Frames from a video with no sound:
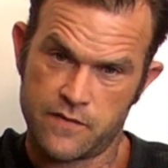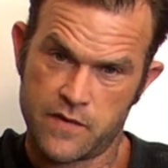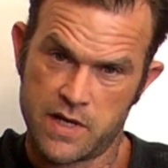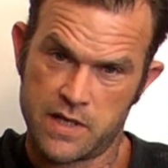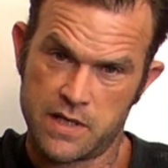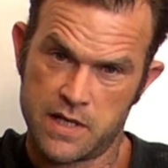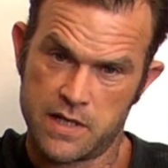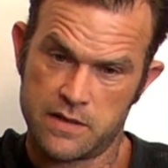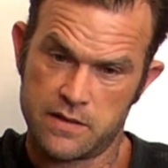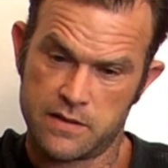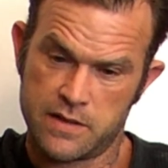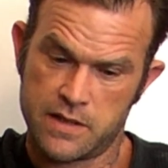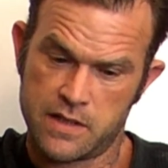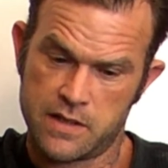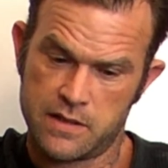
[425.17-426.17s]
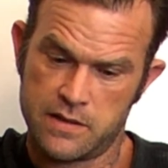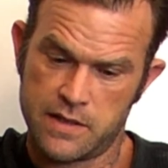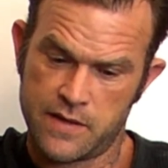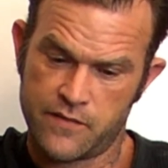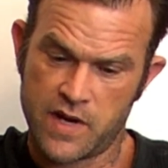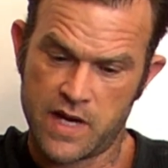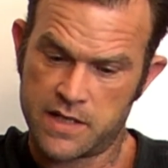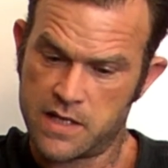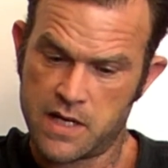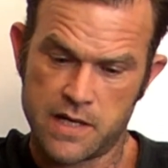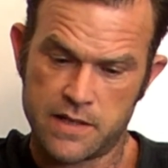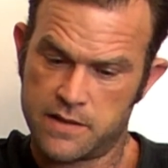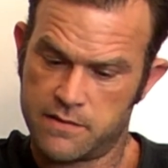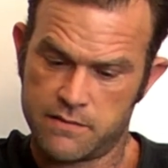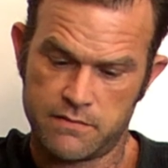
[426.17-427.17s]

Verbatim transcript: If I had not